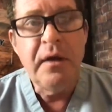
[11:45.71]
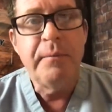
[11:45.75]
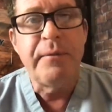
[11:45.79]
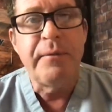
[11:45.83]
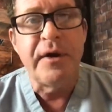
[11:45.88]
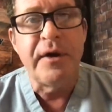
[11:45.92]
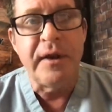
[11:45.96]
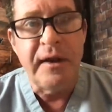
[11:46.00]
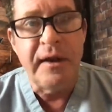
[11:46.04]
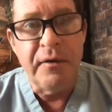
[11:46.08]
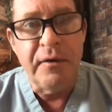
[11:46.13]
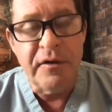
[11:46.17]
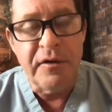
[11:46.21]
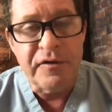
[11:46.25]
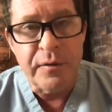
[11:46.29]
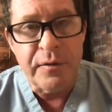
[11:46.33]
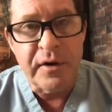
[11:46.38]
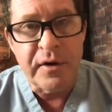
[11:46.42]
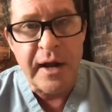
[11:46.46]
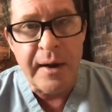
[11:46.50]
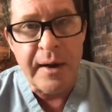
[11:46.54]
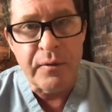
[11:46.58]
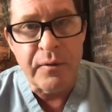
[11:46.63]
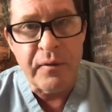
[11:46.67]
But here's
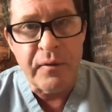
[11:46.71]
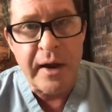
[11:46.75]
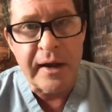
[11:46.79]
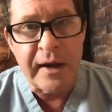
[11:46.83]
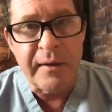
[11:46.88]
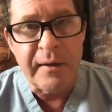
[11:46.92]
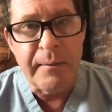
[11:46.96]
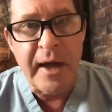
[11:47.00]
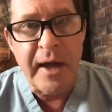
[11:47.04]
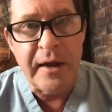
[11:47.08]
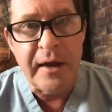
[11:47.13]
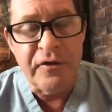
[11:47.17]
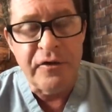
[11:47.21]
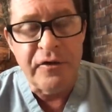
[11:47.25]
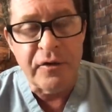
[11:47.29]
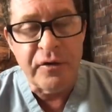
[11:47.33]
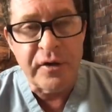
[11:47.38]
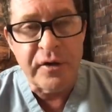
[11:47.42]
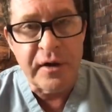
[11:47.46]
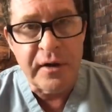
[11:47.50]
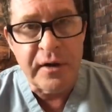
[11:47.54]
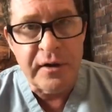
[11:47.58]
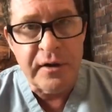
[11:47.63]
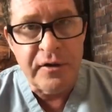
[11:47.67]
what I would recommend. You're
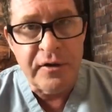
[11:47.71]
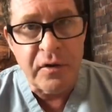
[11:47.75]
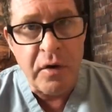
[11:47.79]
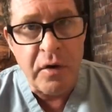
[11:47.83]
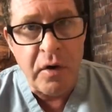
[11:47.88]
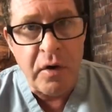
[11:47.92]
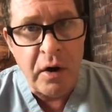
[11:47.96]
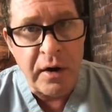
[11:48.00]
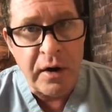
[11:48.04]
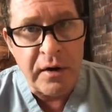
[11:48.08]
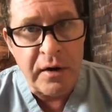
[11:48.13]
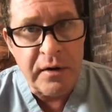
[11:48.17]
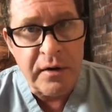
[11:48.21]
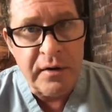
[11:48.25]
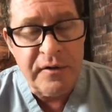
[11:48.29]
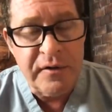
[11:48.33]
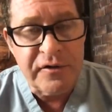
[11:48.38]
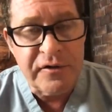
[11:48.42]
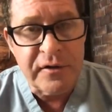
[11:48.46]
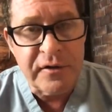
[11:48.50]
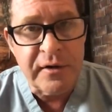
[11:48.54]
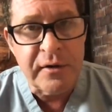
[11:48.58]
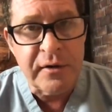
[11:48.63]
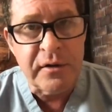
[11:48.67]
gonna, your heart
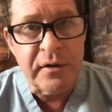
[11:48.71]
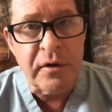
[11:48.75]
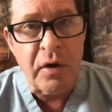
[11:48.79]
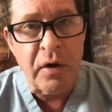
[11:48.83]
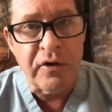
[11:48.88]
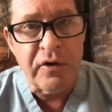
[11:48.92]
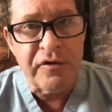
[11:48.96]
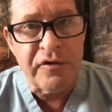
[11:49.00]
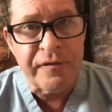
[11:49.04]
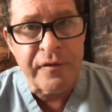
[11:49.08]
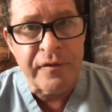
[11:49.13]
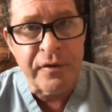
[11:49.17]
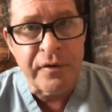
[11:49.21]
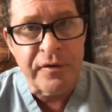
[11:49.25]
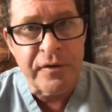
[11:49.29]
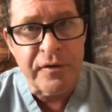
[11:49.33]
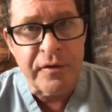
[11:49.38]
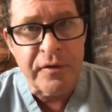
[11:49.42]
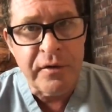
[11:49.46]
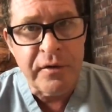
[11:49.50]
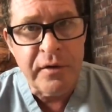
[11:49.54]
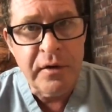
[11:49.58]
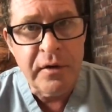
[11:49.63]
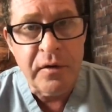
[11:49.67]
is going to enlarge
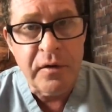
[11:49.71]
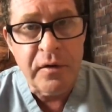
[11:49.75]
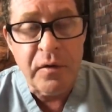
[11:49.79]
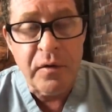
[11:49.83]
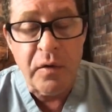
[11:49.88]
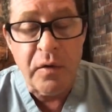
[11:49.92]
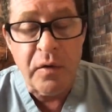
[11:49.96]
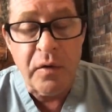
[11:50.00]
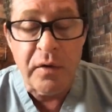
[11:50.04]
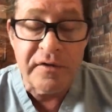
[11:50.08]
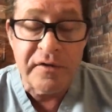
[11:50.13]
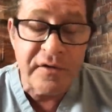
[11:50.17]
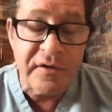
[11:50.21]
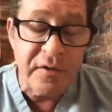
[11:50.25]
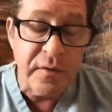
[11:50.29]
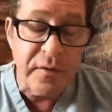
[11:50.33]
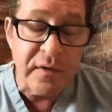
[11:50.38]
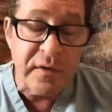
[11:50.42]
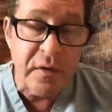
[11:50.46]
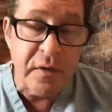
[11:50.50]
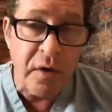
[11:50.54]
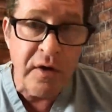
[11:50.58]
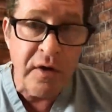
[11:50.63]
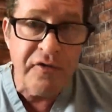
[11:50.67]
further, or it's going to
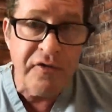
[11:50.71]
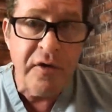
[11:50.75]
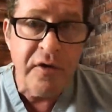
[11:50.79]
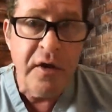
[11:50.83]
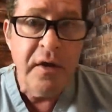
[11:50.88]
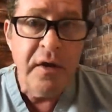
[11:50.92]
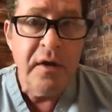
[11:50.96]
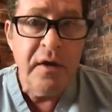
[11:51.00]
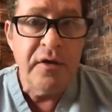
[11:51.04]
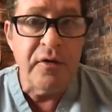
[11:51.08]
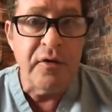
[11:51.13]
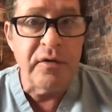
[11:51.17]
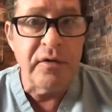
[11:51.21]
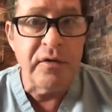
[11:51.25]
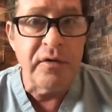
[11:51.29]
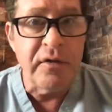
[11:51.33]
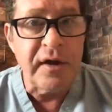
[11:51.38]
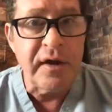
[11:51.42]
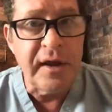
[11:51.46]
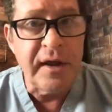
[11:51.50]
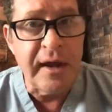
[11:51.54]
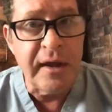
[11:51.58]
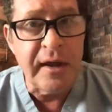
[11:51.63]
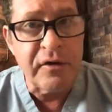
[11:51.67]
enlarge. You're
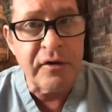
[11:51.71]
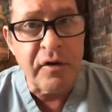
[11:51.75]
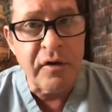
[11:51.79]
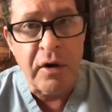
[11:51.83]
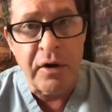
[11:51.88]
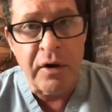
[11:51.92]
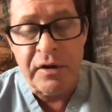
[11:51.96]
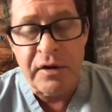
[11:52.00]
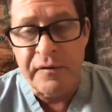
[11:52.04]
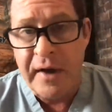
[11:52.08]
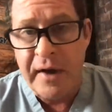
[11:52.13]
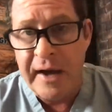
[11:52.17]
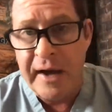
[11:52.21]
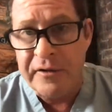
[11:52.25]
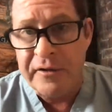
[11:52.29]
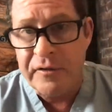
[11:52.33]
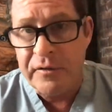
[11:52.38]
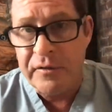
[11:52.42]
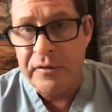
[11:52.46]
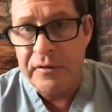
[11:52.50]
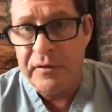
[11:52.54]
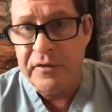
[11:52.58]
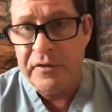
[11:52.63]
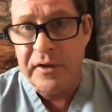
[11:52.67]
looking at
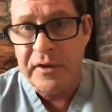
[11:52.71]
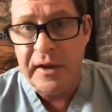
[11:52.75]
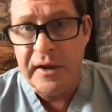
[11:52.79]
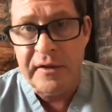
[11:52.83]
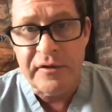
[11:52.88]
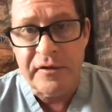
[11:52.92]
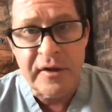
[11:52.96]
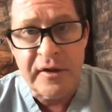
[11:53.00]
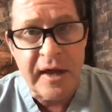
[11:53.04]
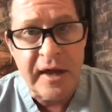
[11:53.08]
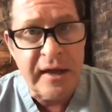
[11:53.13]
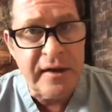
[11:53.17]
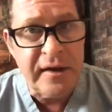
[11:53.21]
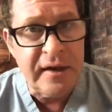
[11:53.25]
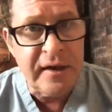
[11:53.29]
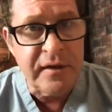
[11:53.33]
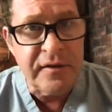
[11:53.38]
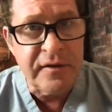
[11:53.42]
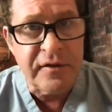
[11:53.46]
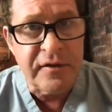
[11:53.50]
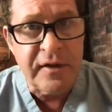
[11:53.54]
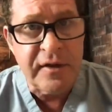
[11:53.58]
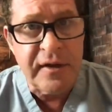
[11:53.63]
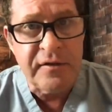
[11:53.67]
cardiovascular disease, kidney
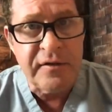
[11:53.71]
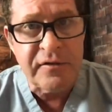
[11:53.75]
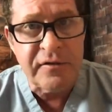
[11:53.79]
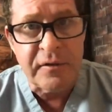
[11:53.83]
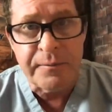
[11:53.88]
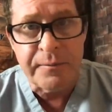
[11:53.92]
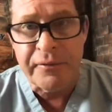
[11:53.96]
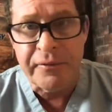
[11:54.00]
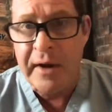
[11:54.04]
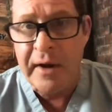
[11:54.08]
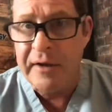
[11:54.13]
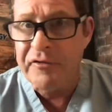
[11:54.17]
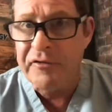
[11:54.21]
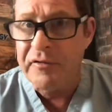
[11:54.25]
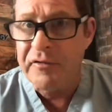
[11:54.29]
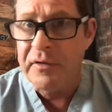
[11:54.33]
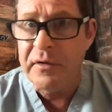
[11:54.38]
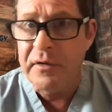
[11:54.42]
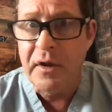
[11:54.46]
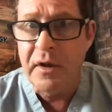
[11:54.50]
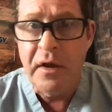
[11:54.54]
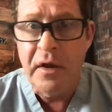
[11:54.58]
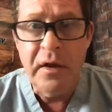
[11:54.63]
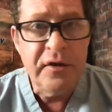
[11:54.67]
disease,
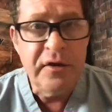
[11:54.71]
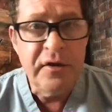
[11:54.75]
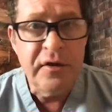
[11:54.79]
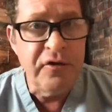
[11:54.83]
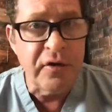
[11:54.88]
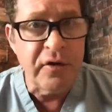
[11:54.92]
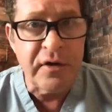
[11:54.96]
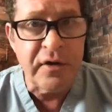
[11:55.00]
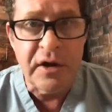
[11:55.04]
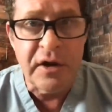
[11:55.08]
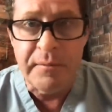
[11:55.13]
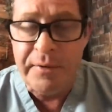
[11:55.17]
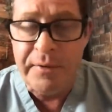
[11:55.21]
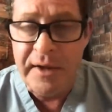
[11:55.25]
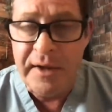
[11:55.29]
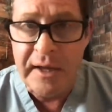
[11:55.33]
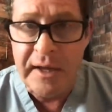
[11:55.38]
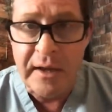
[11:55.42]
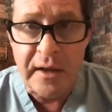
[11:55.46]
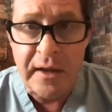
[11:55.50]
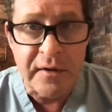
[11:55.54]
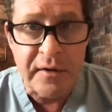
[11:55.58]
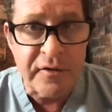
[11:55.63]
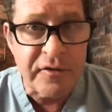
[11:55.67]
depression. You're going to
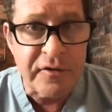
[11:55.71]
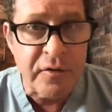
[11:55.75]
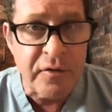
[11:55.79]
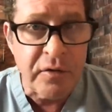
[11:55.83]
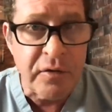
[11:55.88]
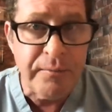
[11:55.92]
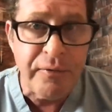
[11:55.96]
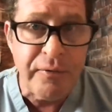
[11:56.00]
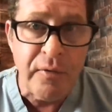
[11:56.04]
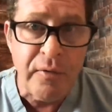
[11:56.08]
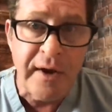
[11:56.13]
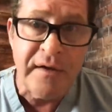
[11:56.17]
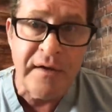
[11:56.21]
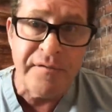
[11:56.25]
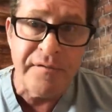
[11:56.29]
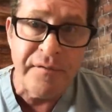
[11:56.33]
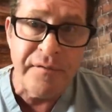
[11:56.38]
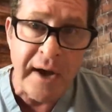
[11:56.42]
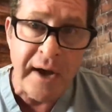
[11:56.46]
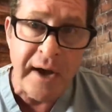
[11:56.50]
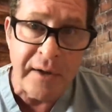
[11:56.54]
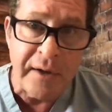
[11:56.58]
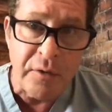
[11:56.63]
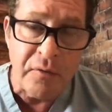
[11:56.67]
be at a certain point, if
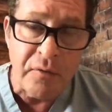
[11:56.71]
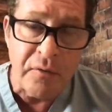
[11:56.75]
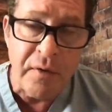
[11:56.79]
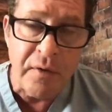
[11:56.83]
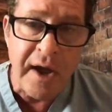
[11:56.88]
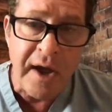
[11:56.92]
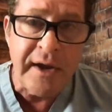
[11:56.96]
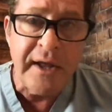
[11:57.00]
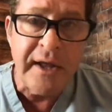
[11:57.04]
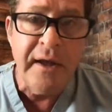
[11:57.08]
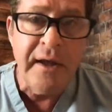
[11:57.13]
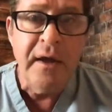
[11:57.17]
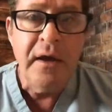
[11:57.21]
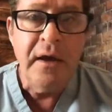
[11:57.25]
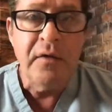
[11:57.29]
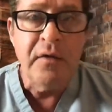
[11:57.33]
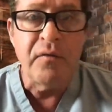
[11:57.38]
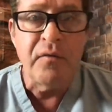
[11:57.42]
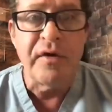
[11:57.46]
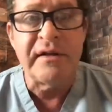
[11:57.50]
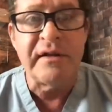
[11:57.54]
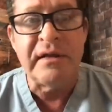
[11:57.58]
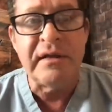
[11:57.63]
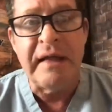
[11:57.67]
not already,
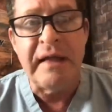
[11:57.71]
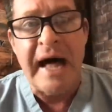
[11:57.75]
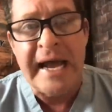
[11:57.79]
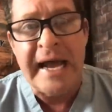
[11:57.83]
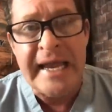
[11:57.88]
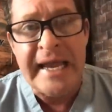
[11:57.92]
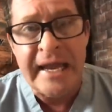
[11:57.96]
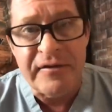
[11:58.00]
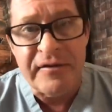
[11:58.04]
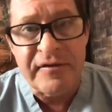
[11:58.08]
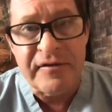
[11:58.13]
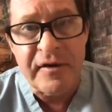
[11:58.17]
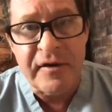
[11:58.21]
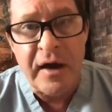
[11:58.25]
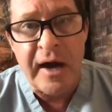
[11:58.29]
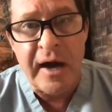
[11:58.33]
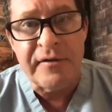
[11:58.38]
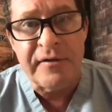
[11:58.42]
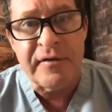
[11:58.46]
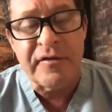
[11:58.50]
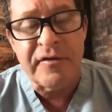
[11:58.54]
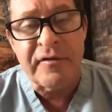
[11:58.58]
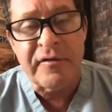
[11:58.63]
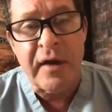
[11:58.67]
reliant on
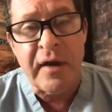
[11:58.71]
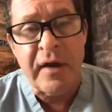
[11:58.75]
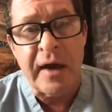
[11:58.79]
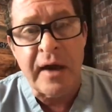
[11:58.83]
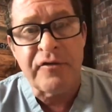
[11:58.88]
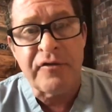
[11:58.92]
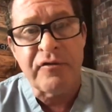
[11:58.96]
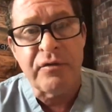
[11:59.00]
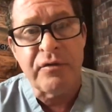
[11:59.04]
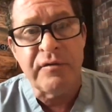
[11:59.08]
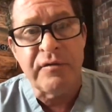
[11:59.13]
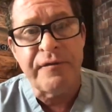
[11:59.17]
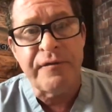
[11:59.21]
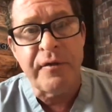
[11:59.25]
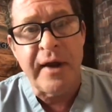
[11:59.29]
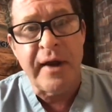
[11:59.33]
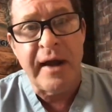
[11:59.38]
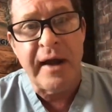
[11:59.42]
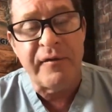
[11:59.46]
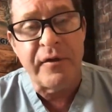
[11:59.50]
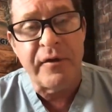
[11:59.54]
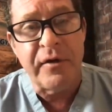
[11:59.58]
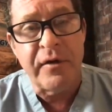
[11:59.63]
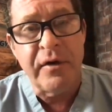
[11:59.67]
testosterone
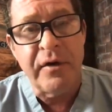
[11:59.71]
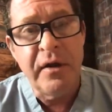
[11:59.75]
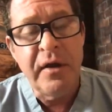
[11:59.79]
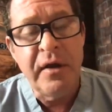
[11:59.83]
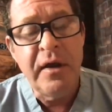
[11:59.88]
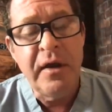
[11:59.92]
forever.